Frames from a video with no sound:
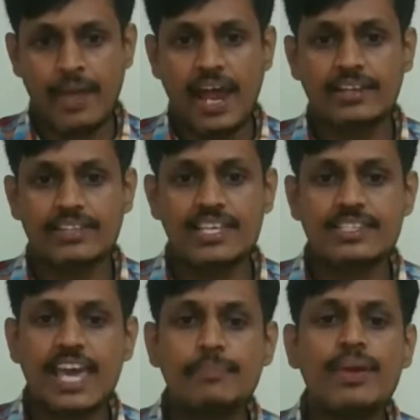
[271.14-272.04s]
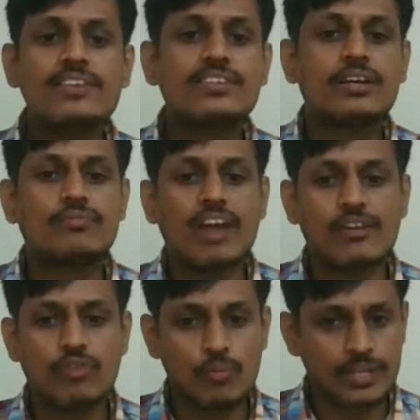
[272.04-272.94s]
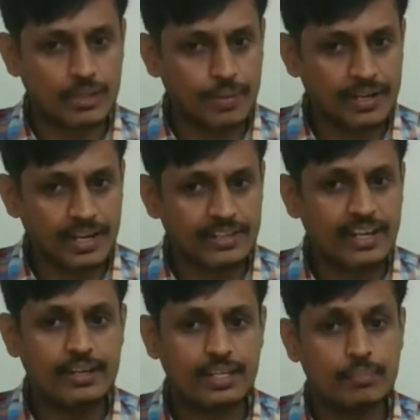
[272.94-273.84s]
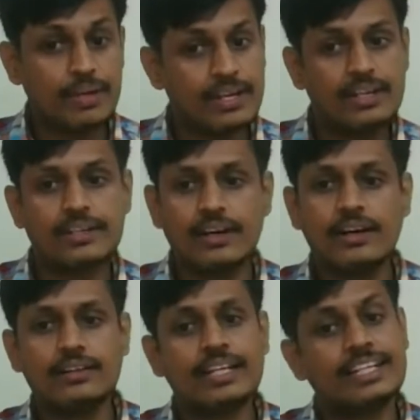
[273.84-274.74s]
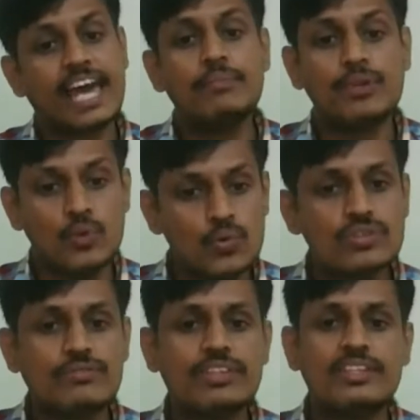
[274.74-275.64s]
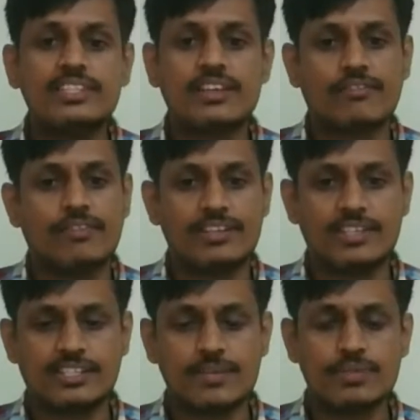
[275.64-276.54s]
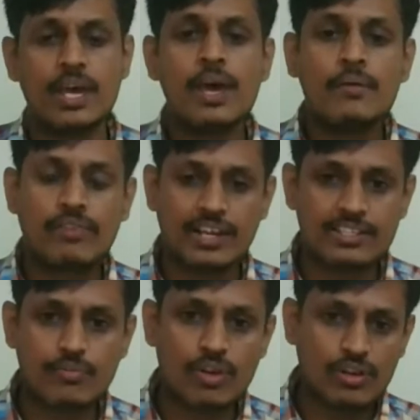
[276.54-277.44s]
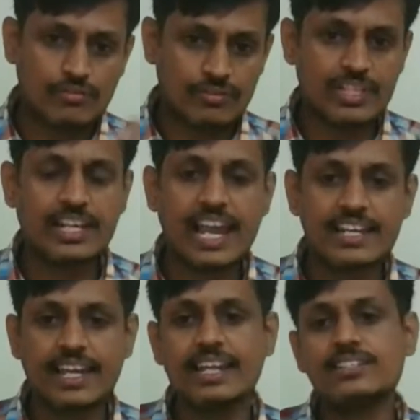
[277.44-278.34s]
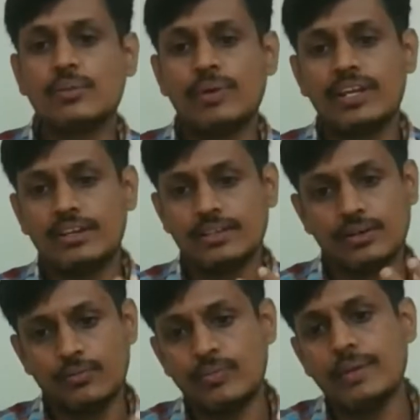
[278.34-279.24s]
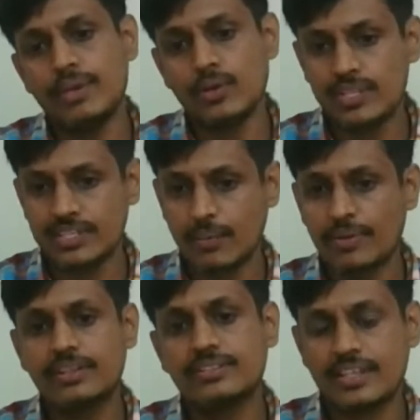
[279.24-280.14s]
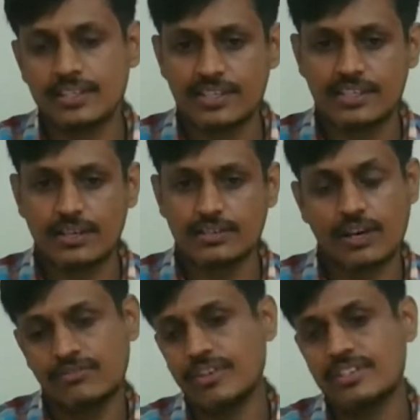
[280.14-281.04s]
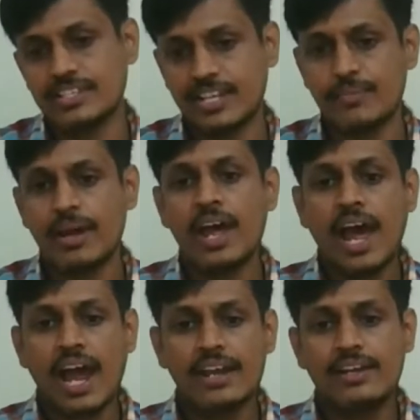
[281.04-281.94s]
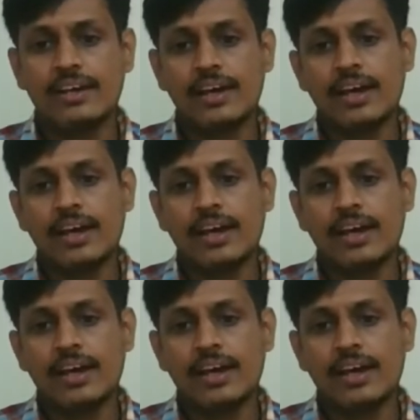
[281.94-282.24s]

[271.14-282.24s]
And these APIs are platform independent that can be used within the software systems. For example, if the client and somebody may be using some other software system, and